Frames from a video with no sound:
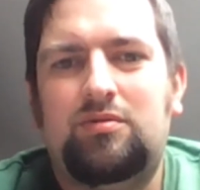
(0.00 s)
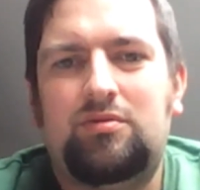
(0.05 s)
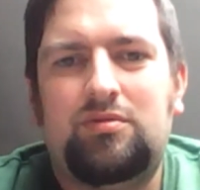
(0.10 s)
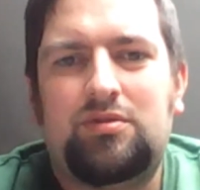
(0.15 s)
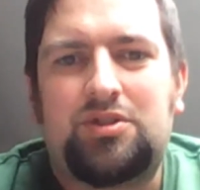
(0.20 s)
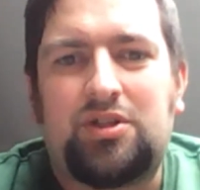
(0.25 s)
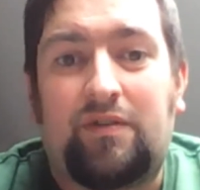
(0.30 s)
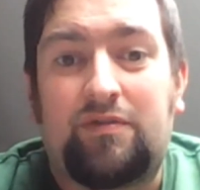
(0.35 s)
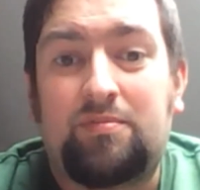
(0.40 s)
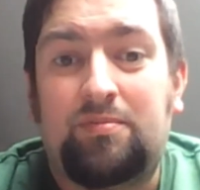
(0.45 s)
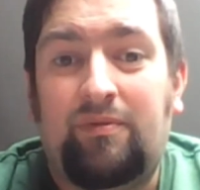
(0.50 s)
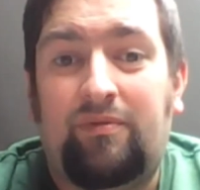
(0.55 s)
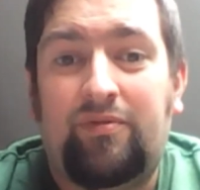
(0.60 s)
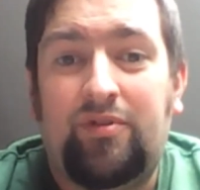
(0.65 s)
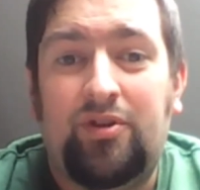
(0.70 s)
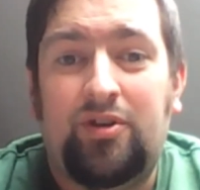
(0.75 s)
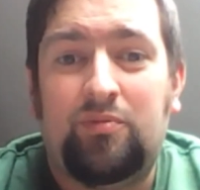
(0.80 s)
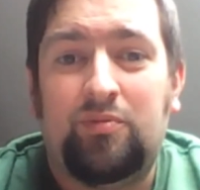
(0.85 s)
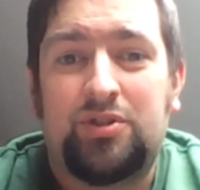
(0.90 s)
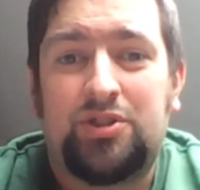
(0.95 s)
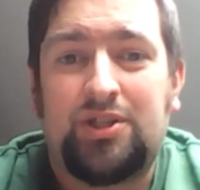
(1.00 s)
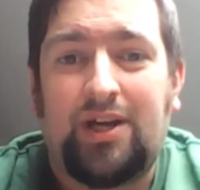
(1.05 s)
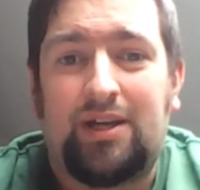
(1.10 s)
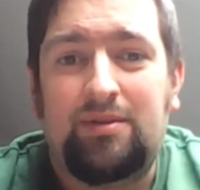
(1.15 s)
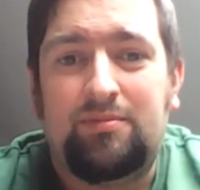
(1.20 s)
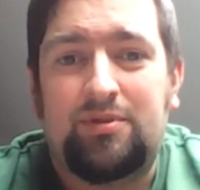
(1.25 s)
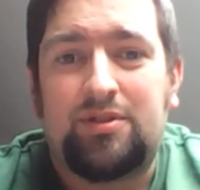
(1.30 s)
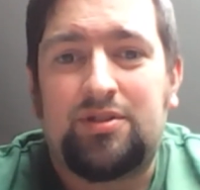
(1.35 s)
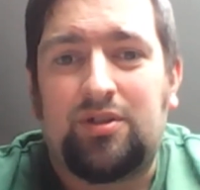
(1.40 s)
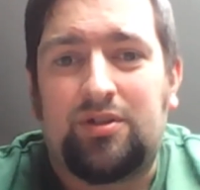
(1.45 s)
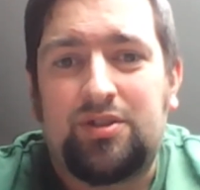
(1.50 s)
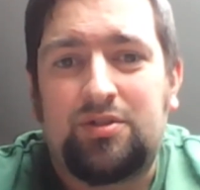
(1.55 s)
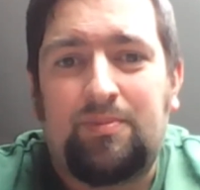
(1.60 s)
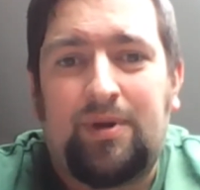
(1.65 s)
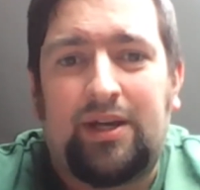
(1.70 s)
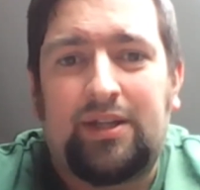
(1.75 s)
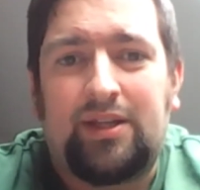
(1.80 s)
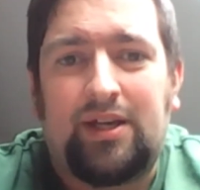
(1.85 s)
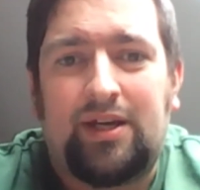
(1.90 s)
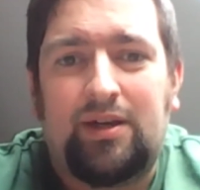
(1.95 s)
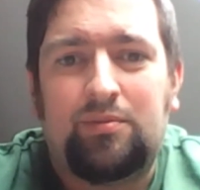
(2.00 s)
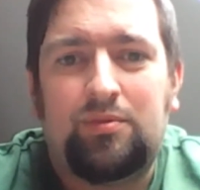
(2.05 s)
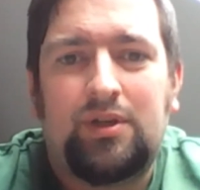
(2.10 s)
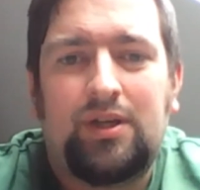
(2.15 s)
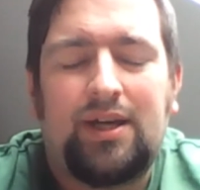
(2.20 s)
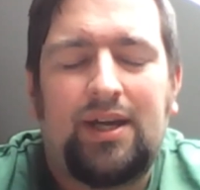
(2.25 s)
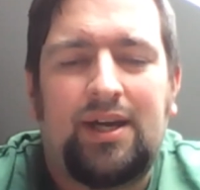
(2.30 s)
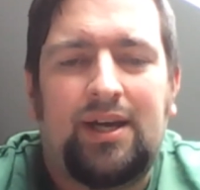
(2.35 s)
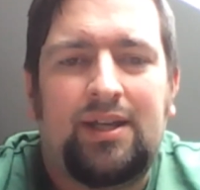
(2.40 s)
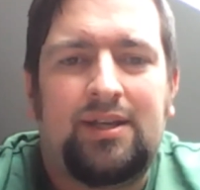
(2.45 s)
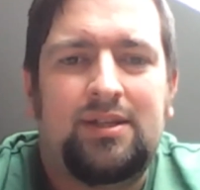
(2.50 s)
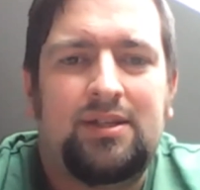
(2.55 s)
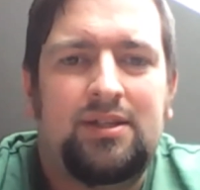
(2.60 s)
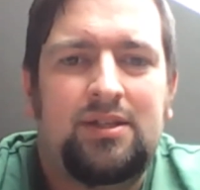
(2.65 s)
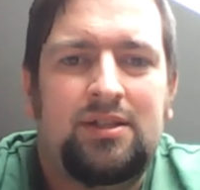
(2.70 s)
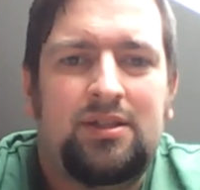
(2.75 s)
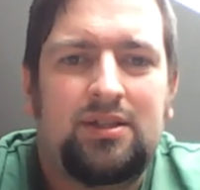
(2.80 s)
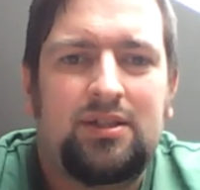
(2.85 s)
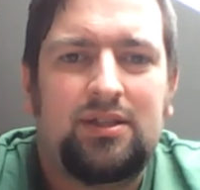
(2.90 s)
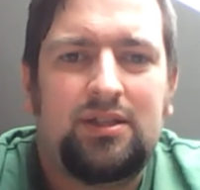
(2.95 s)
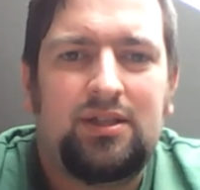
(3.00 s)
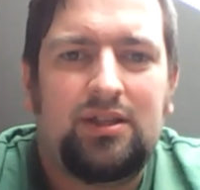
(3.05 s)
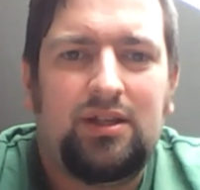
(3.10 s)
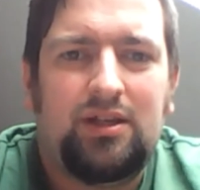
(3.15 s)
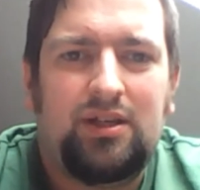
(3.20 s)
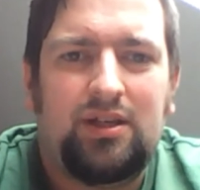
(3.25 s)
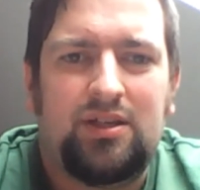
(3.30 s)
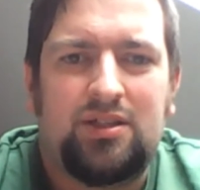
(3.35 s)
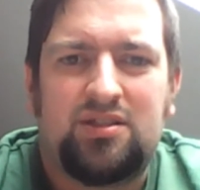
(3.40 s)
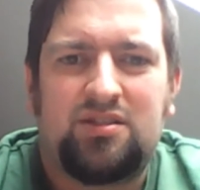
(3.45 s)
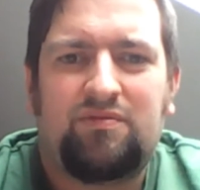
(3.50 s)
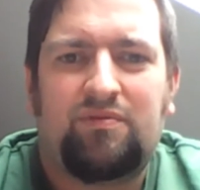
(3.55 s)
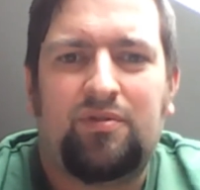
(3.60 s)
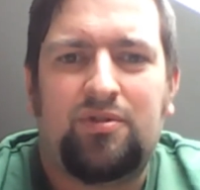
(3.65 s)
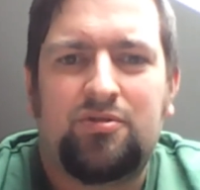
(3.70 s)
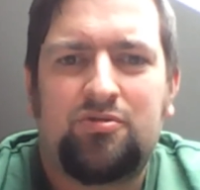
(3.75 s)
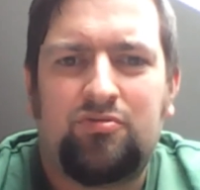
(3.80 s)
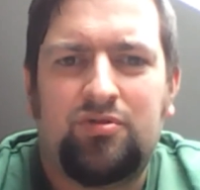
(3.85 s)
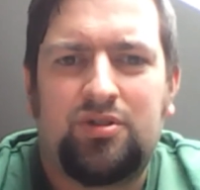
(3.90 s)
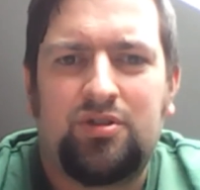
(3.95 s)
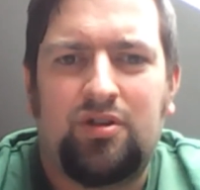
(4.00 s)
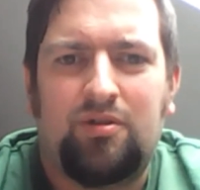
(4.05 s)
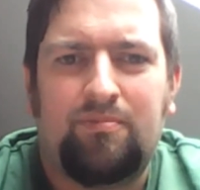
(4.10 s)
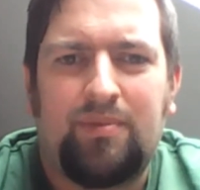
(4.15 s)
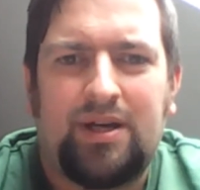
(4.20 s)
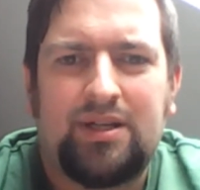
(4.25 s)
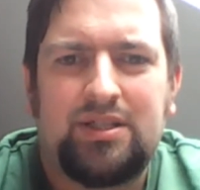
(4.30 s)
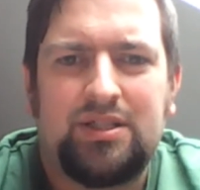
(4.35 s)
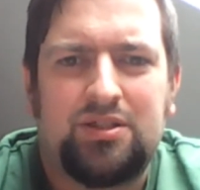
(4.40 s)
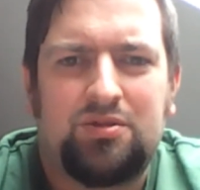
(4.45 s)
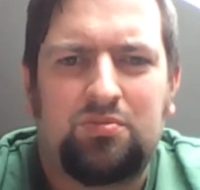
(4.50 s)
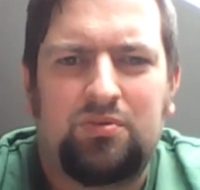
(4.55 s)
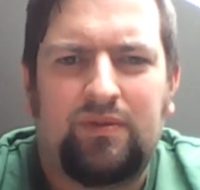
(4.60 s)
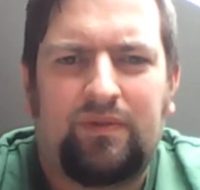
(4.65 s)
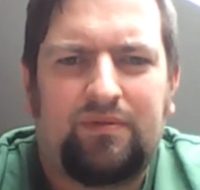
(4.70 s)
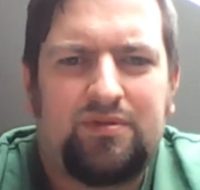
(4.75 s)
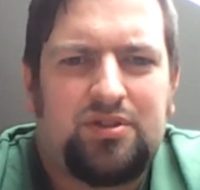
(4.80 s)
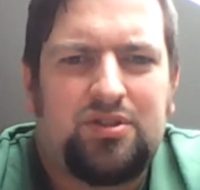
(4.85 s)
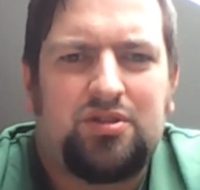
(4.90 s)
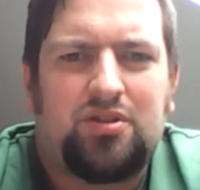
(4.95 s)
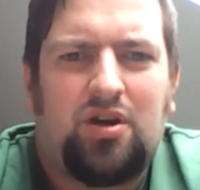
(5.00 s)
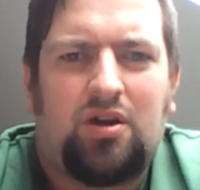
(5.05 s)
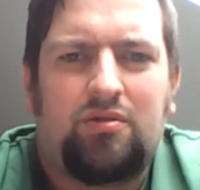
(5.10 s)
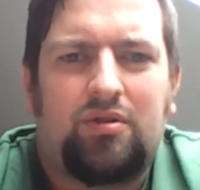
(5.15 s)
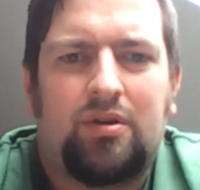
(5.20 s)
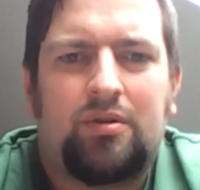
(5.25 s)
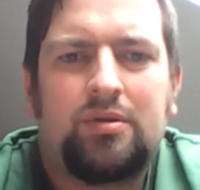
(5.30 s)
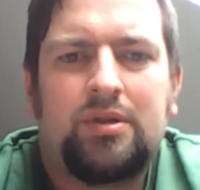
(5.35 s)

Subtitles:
Jeff's been feuding with Sheamus on SmackDown, and his first return match is with Cesaro,